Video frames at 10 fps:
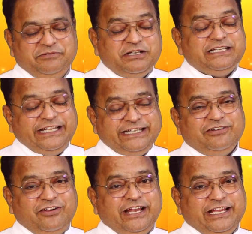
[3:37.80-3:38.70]
But
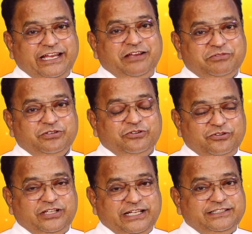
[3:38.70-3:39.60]
later on I came to
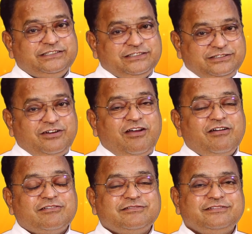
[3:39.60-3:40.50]
know that this is
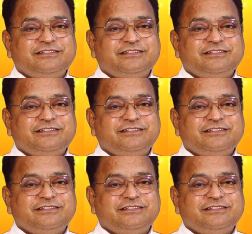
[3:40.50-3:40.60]
wrong.